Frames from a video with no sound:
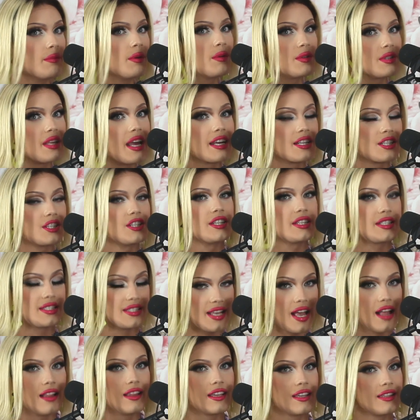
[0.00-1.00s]
was actually
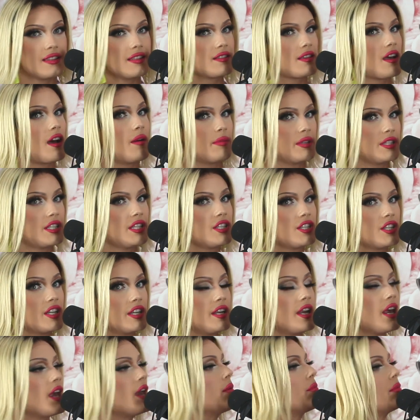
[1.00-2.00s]
excelling in this
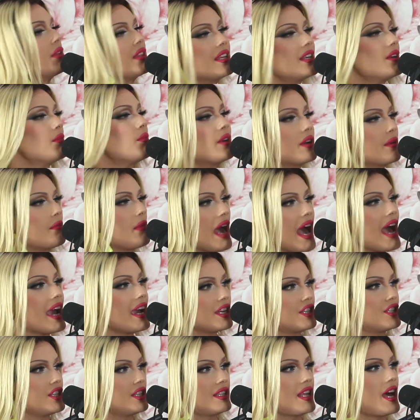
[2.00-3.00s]
competition, but they didn't want to
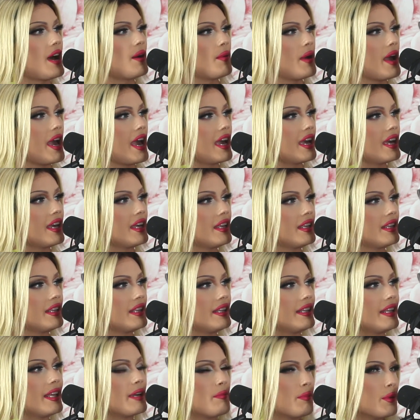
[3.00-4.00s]
package it that way.
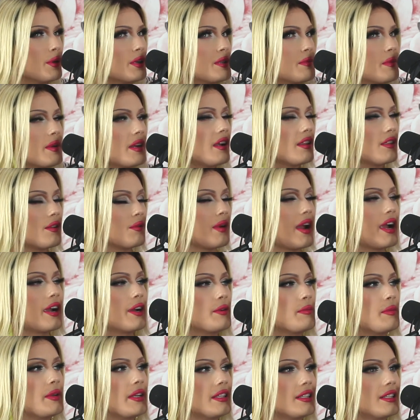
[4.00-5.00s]
Like Brooke's been on the
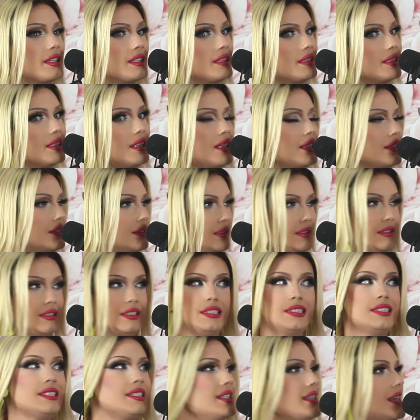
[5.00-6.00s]
record being like, yeah, I
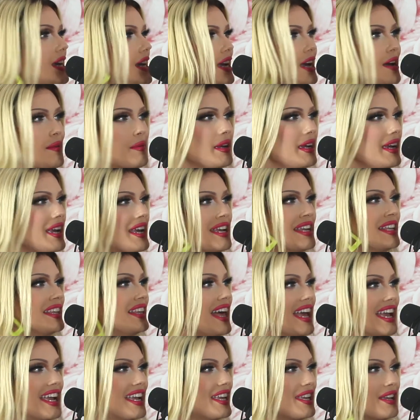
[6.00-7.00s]
didn't see that coming.
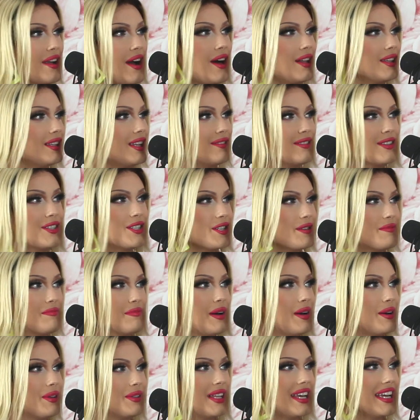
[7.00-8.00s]
Like y'all loving
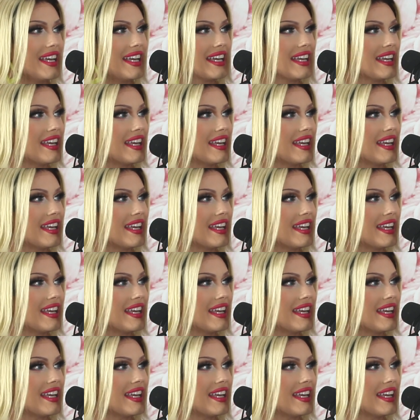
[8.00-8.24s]
Jimbo. Like,